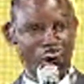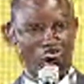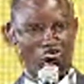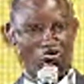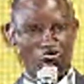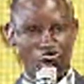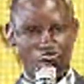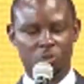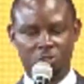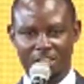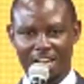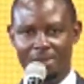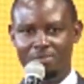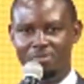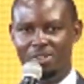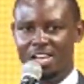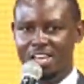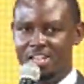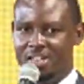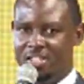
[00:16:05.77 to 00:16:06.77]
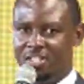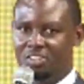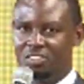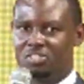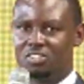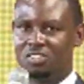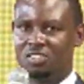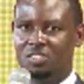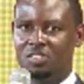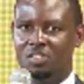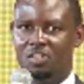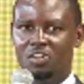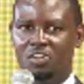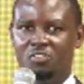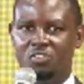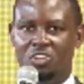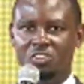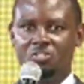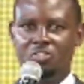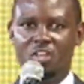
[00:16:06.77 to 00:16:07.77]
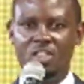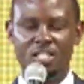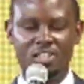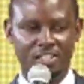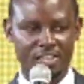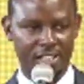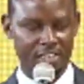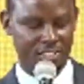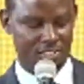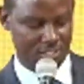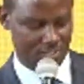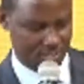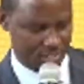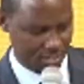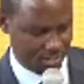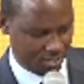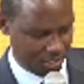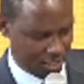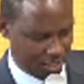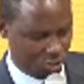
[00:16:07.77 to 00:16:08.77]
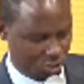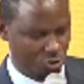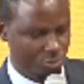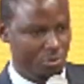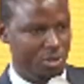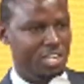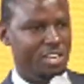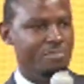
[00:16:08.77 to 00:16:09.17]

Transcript: or to some leaders, they think that it will be